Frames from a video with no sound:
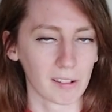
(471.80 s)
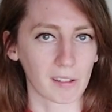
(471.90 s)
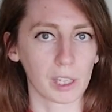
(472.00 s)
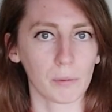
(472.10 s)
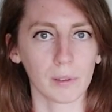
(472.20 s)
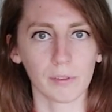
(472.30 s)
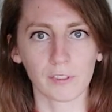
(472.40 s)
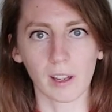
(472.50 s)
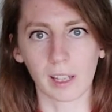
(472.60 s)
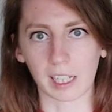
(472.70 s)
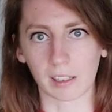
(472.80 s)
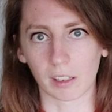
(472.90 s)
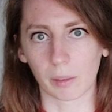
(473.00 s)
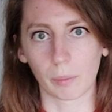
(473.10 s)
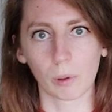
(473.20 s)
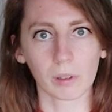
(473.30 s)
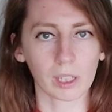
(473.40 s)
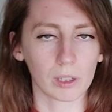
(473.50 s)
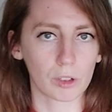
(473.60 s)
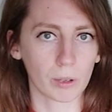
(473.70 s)
So you will find that the more
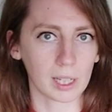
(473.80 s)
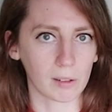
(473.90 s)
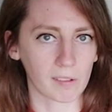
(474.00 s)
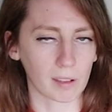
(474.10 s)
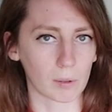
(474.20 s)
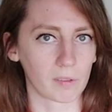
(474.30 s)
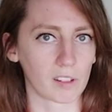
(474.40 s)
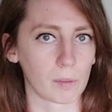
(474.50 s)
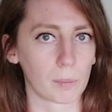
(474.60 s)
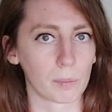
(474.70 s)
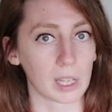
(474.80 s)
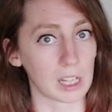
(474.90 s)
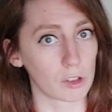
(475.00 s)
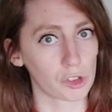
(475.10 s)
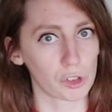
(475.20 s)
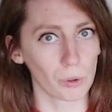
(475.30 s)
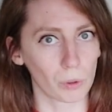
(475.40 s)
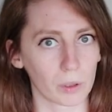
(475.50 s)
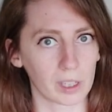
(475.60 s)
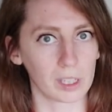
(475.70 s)
that you train yourself to
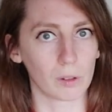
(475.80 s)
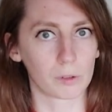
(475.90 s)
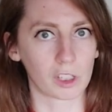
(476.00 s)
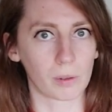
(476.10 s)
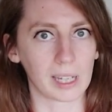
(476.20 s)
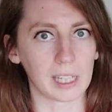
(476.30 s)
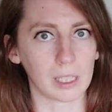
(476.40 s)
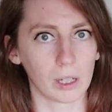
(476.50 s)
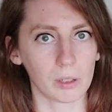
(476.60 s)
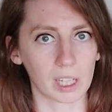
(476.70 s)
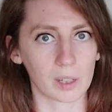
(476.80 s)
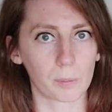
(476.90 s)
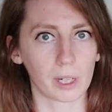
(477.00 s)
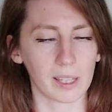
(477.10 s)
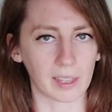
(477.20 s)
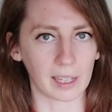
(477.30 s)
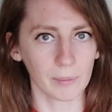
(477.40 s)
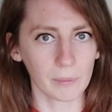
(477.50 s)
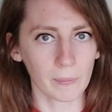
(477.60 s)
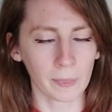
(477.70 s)
ensure that you're doing yogic
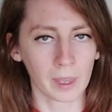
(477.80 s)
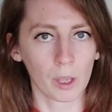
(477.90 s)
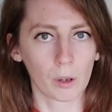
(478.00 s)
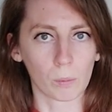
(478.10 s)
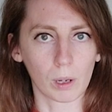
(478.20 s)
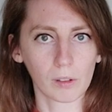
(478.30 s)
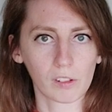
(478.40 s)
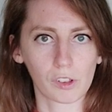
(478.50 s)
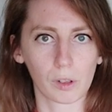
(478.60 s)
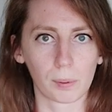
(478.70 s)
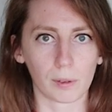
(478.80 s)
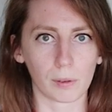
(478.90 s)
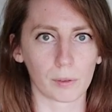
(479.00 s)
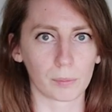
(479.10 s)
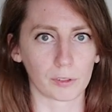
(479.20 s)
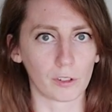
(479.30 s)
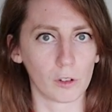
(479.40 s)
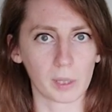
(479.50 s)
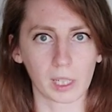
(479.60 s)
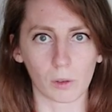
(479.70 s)
breathing whilst you're
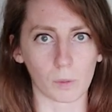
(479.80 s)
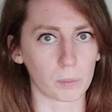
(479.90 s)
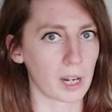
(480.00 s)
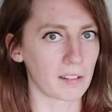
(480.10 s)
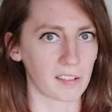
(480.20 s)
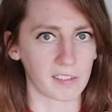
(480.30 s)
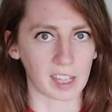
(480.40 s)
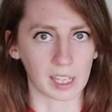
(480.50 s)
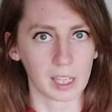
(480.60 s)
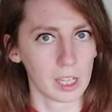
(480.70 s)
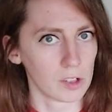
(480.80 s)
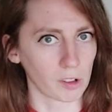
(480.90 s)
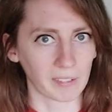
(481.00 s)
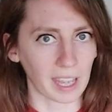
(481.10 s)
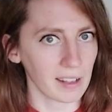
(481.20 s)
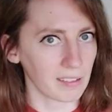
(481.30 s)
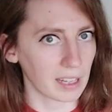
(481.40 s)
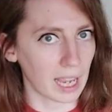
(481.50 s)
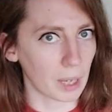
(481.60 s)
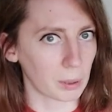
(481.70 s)
performing or practicing, just get into
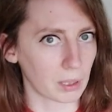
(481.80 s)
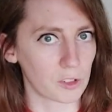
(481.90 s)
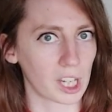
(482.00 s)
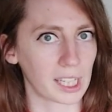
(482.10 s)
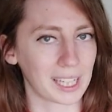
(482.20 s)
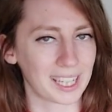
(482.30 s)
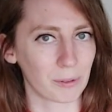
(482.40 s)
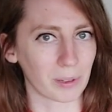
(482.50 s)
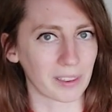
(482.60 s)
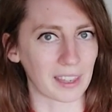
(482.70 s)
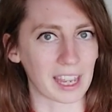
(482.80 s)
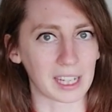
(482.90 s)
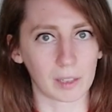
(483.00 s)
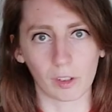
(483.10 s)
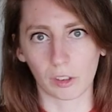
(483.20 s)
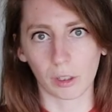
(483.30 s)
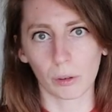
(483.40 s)
the habit of checking in with that. And if you